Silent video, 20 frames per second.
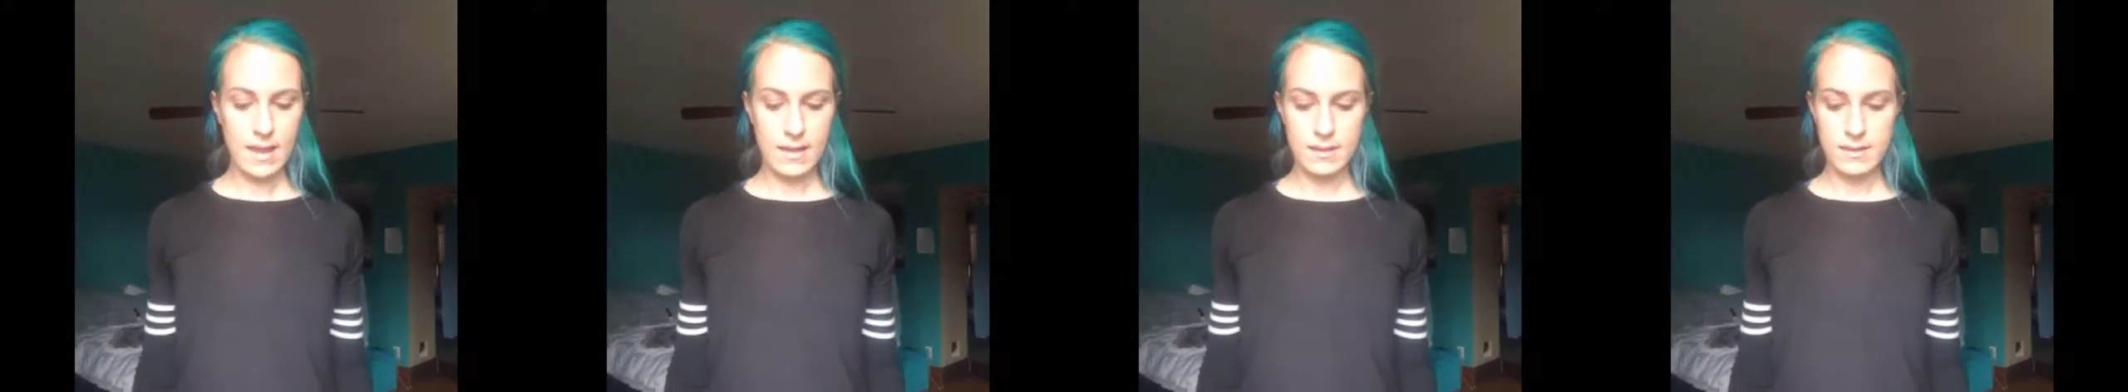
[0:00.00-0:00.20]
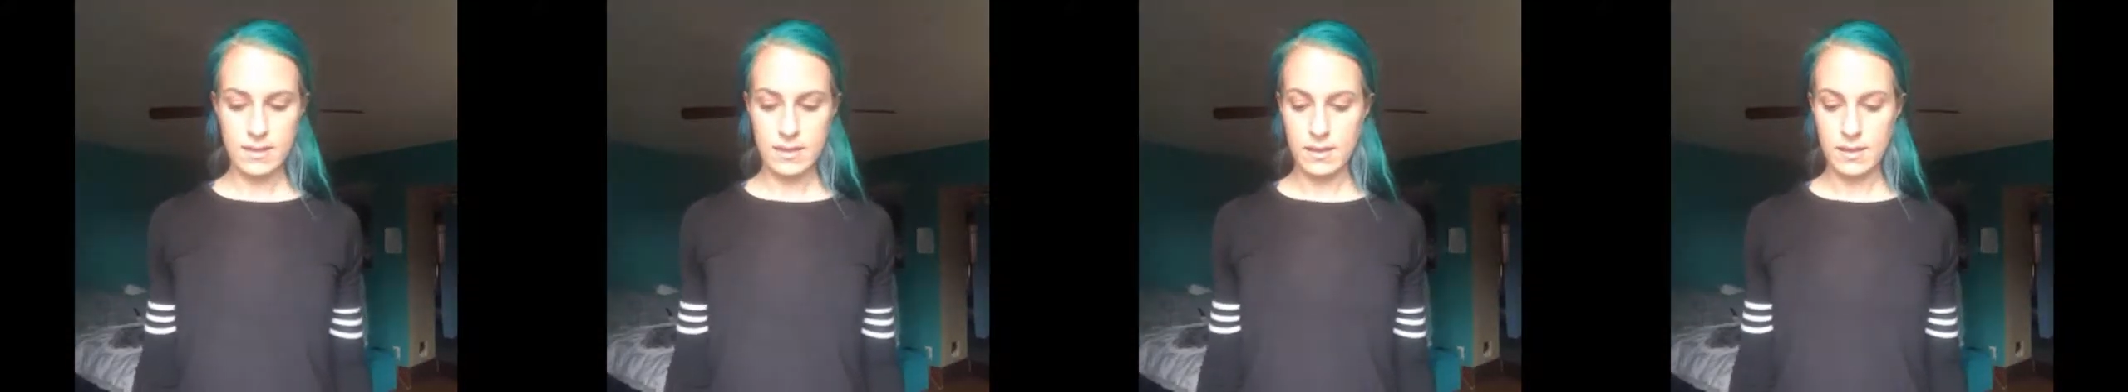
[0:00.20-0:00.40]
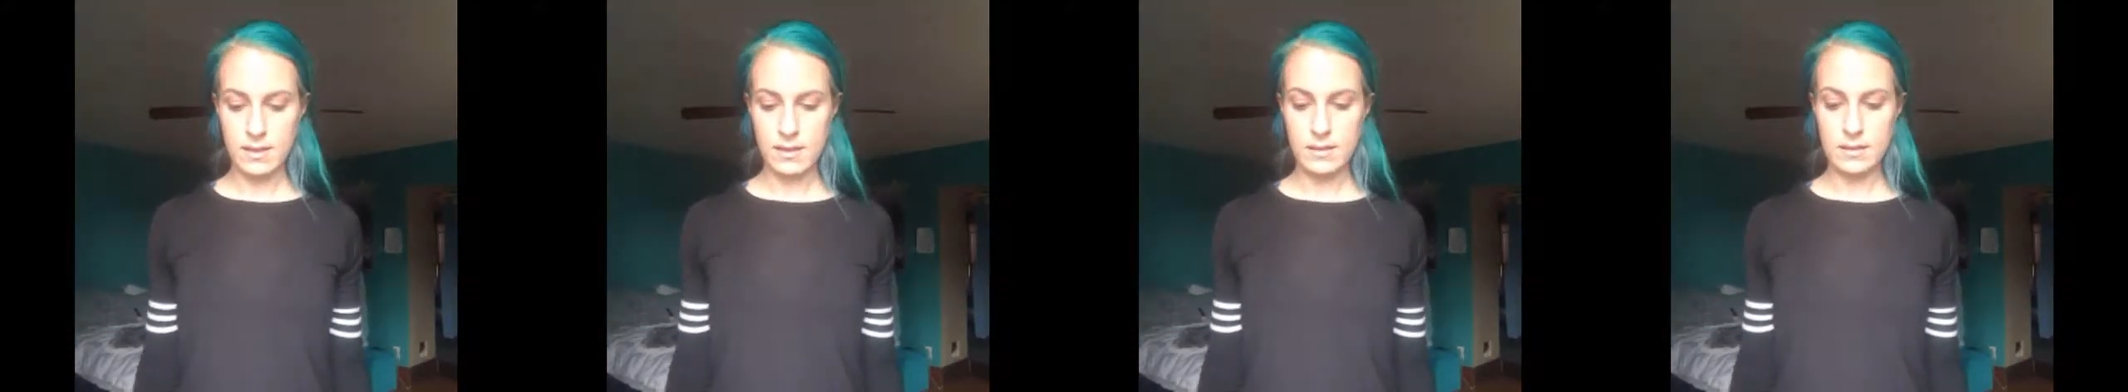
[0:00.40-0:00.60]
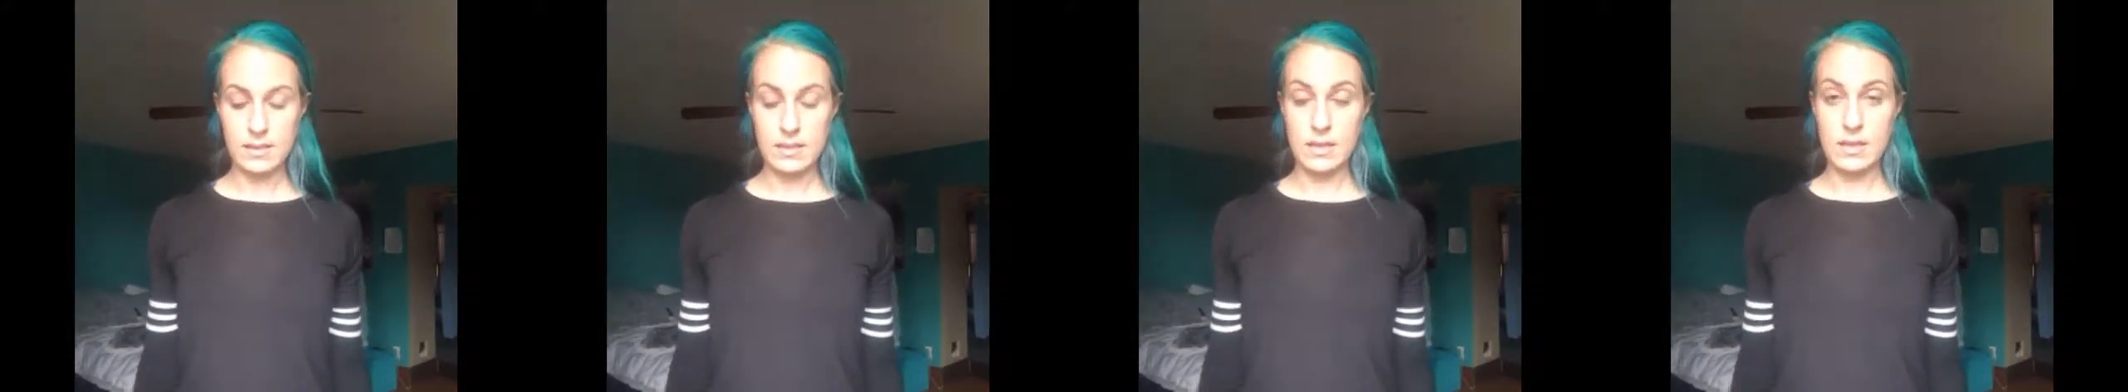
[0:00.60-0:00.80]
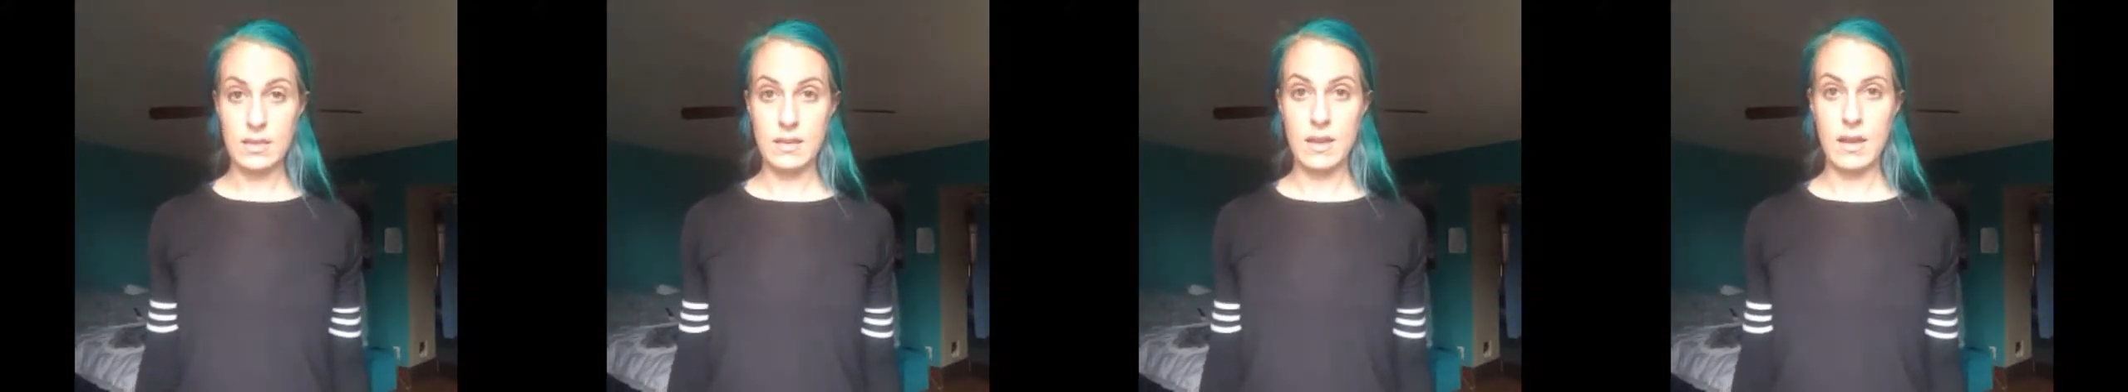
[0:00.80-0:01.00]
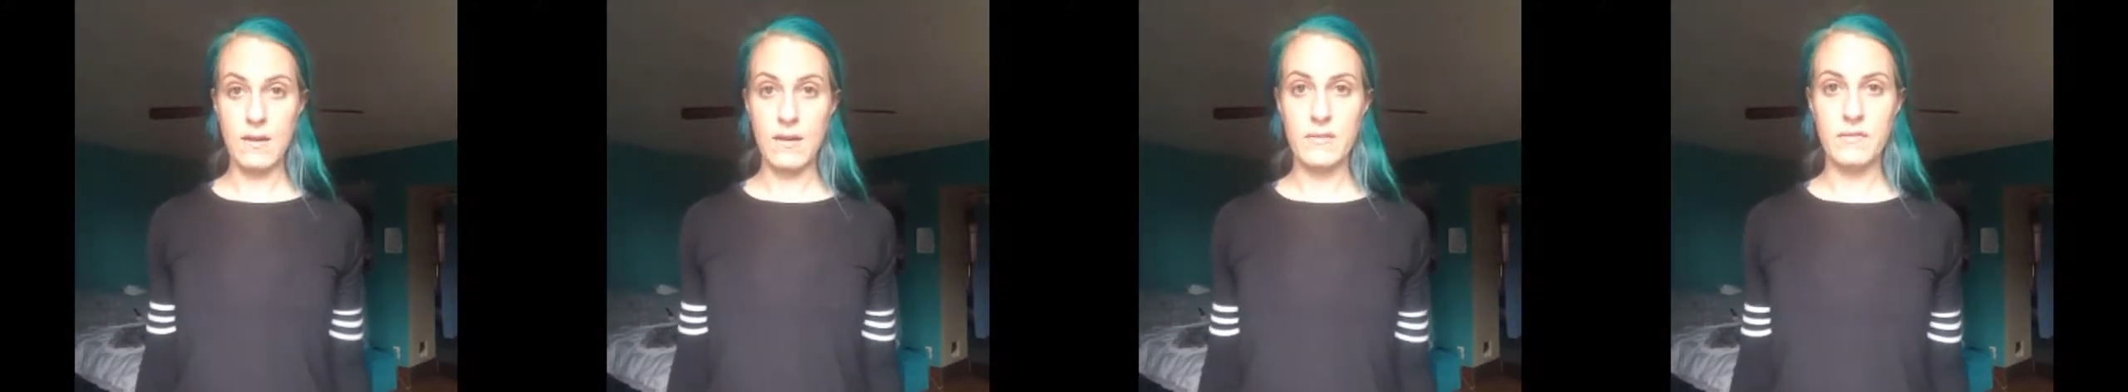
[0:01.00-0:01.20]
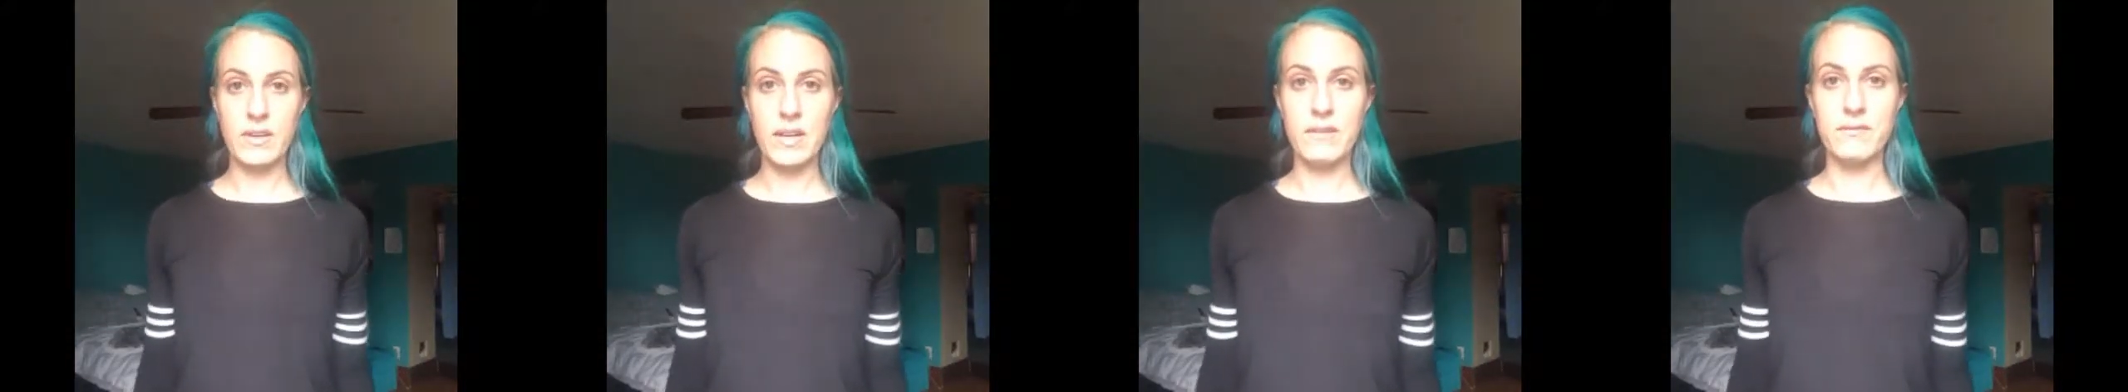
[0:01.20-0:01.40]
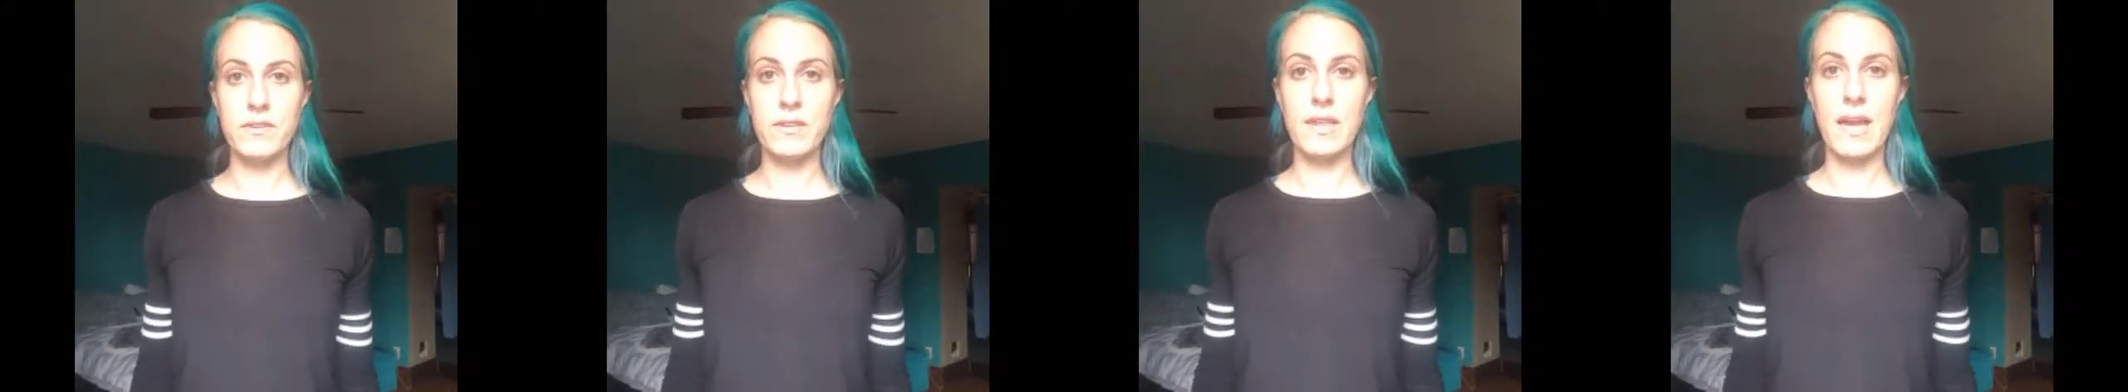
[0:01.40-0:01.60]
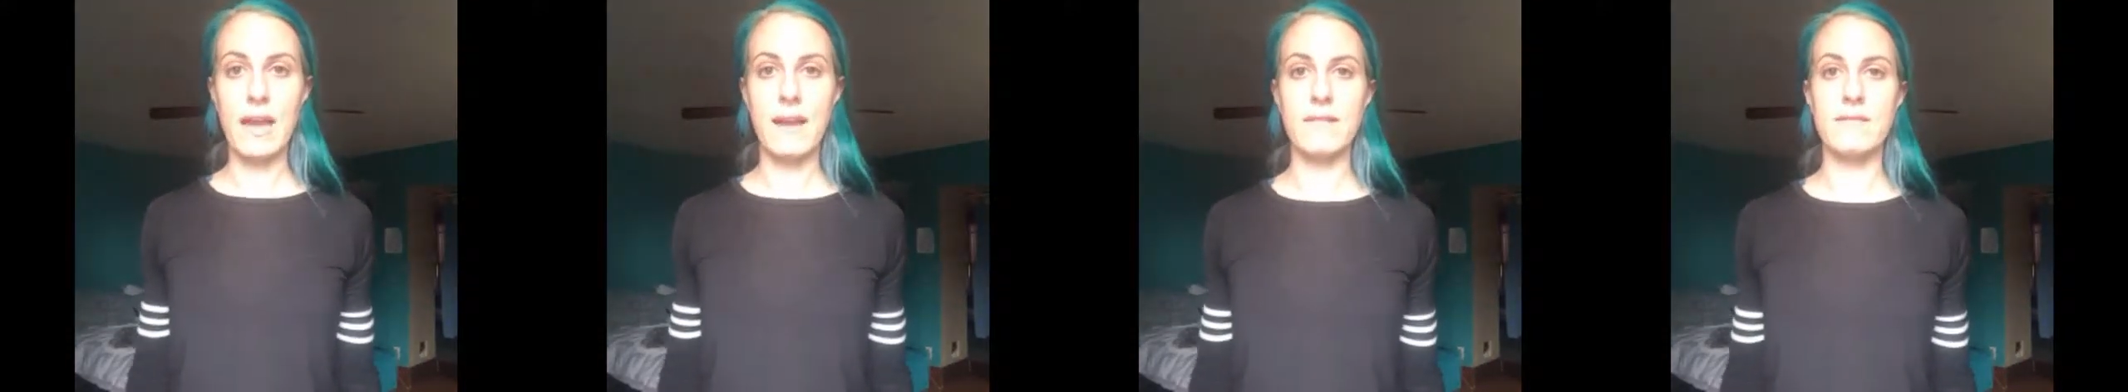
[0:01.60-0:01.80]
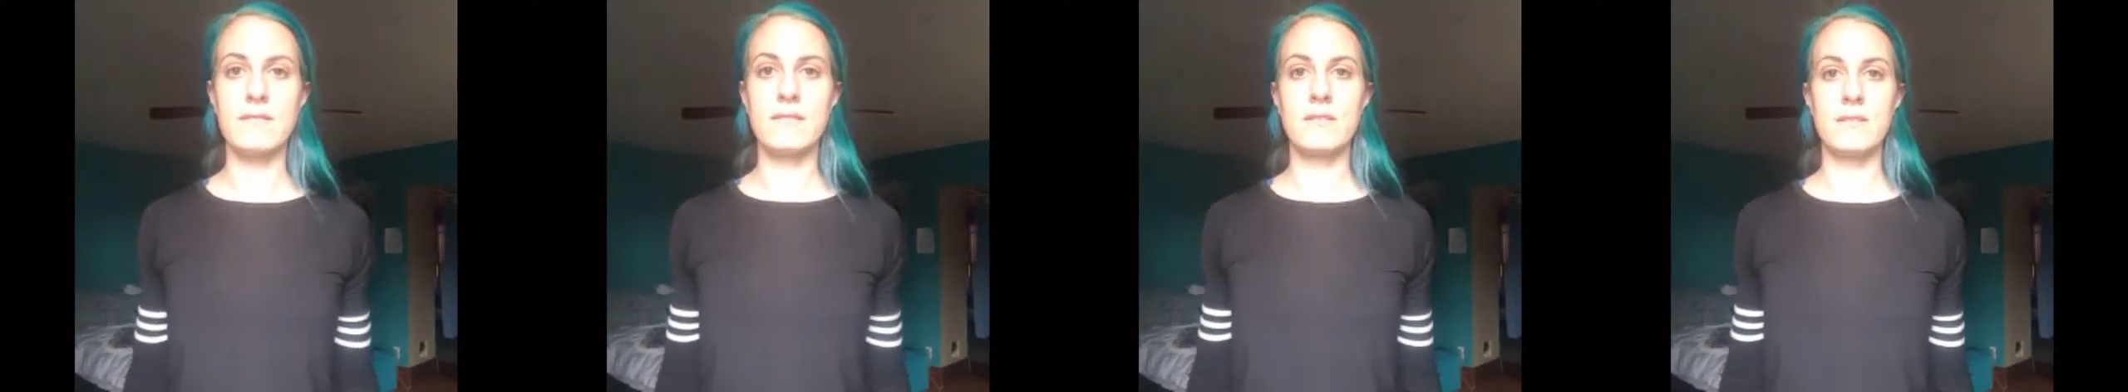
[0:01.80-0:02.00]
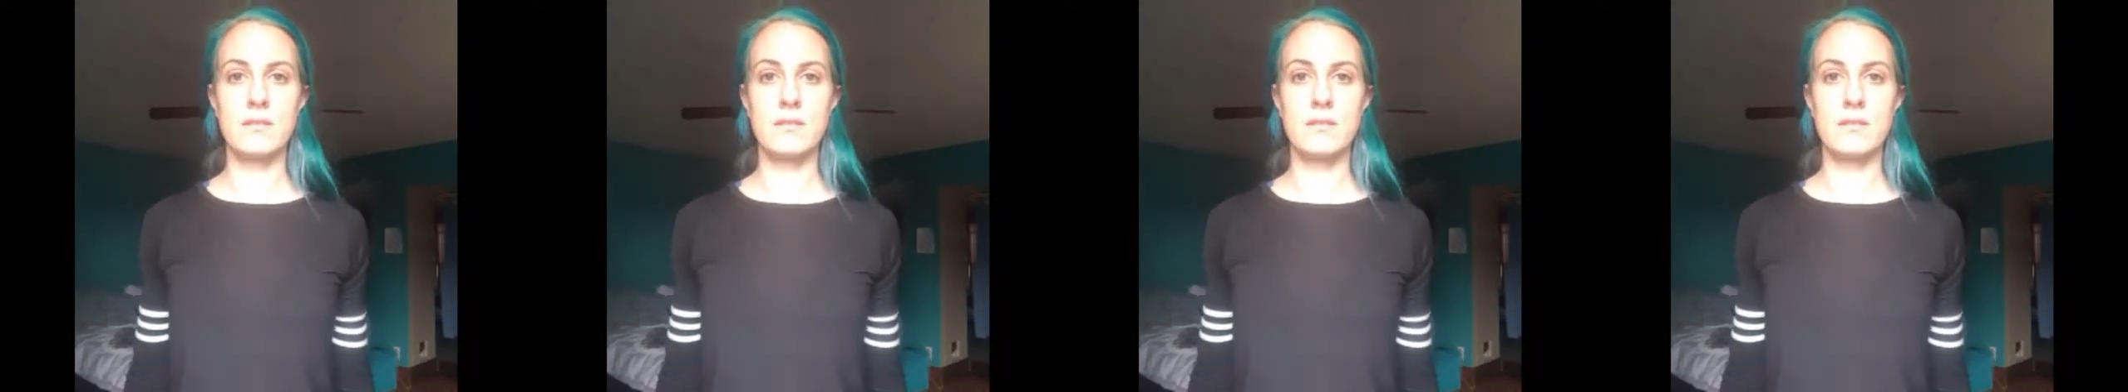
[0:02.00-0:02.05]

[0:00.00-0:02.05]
and then see how I feel after that.